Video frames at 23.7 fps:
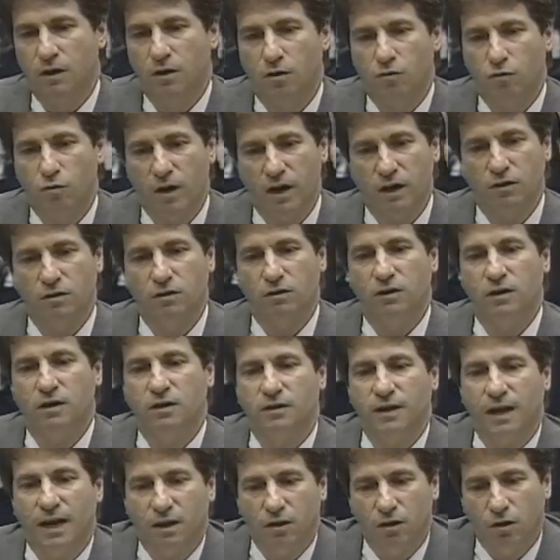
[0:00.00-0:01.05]
regularly at
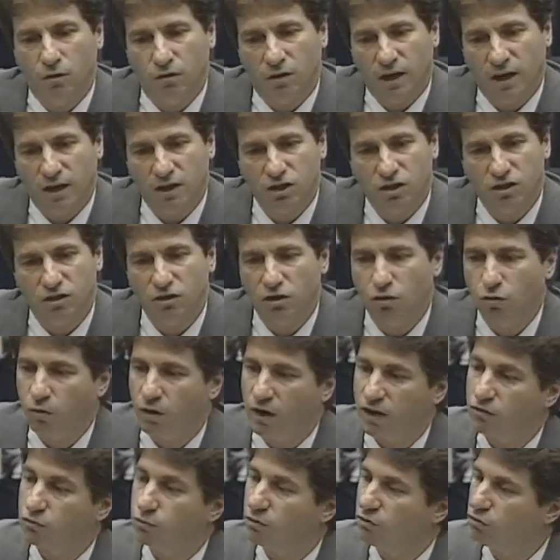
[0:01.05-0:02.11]
that location. The
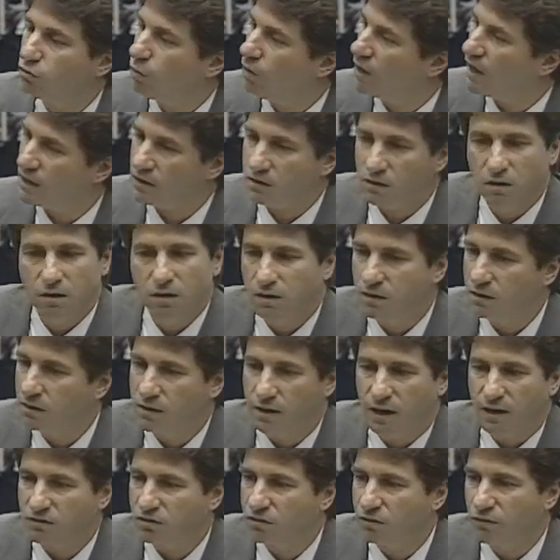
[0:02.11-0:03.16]
grass was wet.
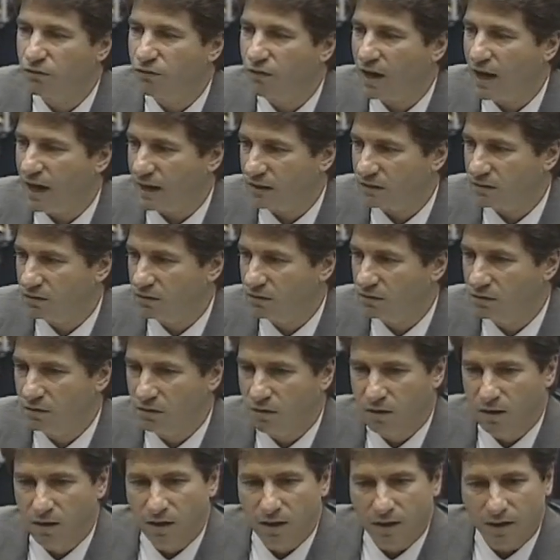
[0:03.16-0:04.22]
That's the fact.
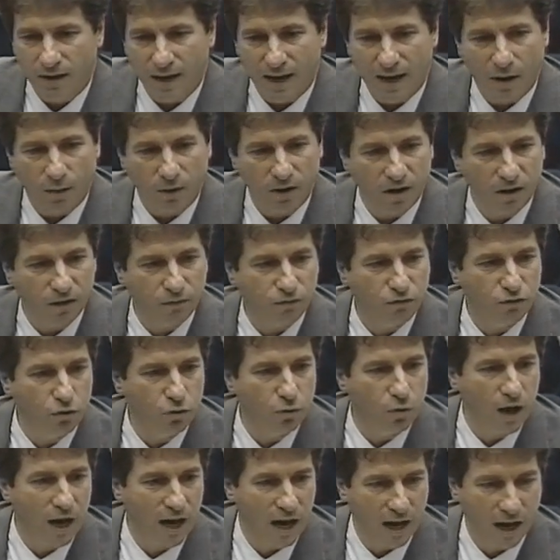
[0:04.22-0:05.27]
Now, if
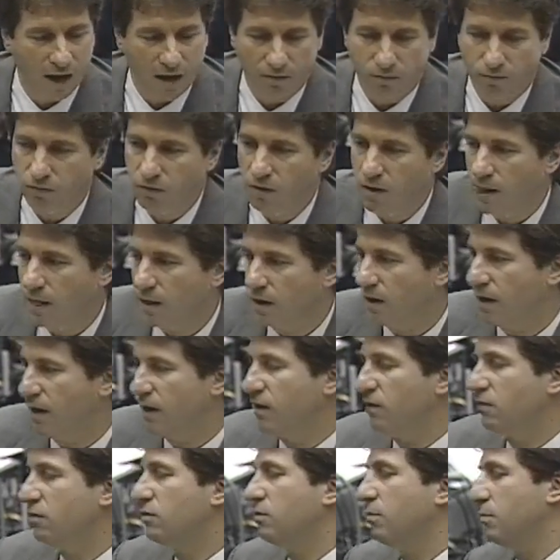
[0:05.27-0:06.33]
you have,
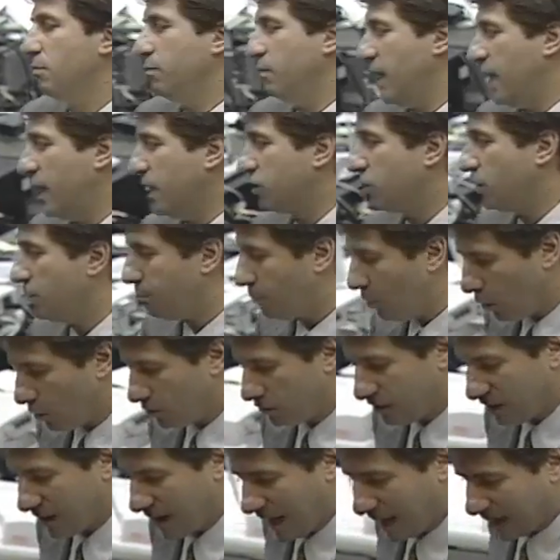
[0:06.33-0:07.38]
as Agent
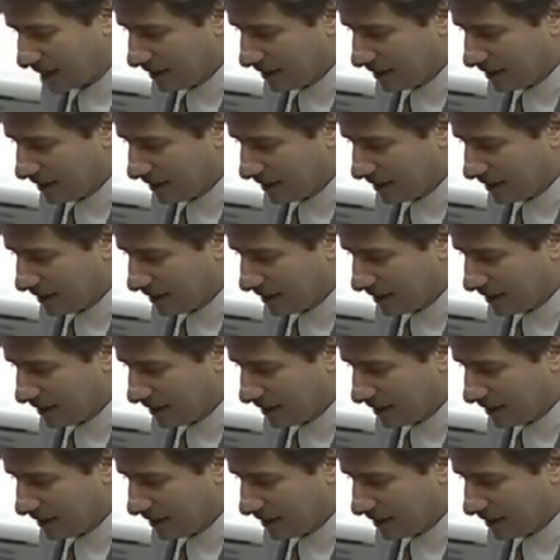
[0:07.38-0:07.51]
Bodziak